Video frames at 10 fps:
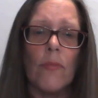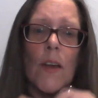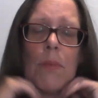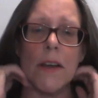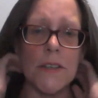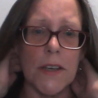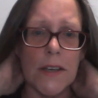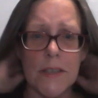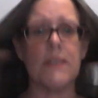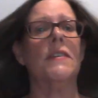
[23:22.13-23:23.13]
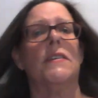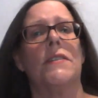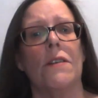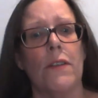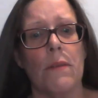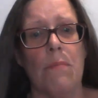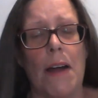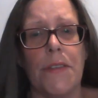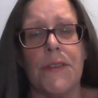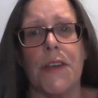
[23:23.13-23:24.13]
because it is the, still the
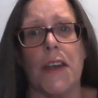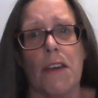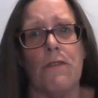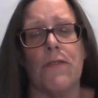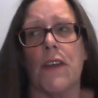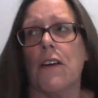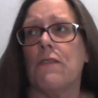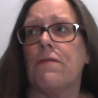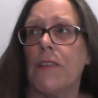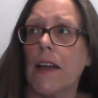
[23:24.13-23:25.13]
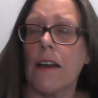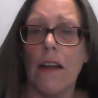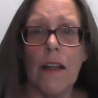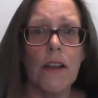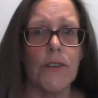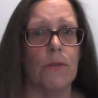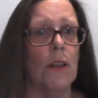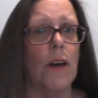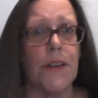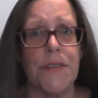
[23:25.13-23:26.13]
month to give the flick to a
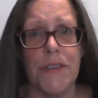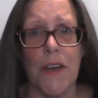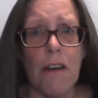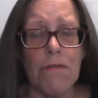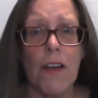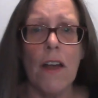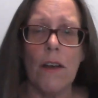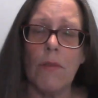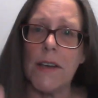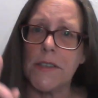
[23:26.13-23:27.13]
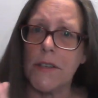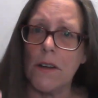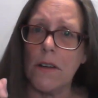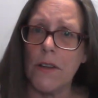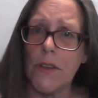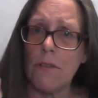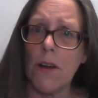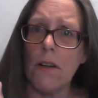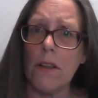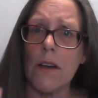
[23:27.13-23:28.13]
lot of stuff. We're still on the
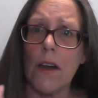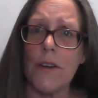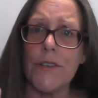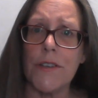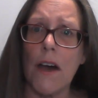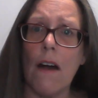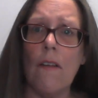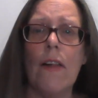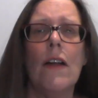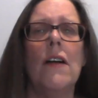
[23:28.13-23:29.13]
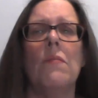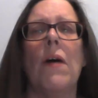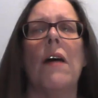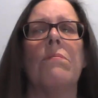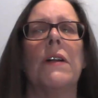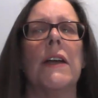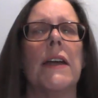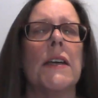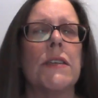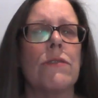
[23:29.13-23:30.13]
roller coaster, but
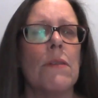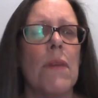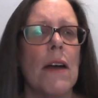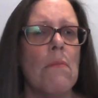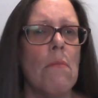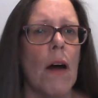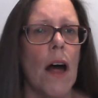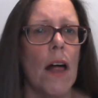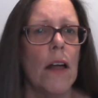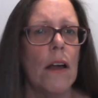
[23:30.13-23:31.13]
please remember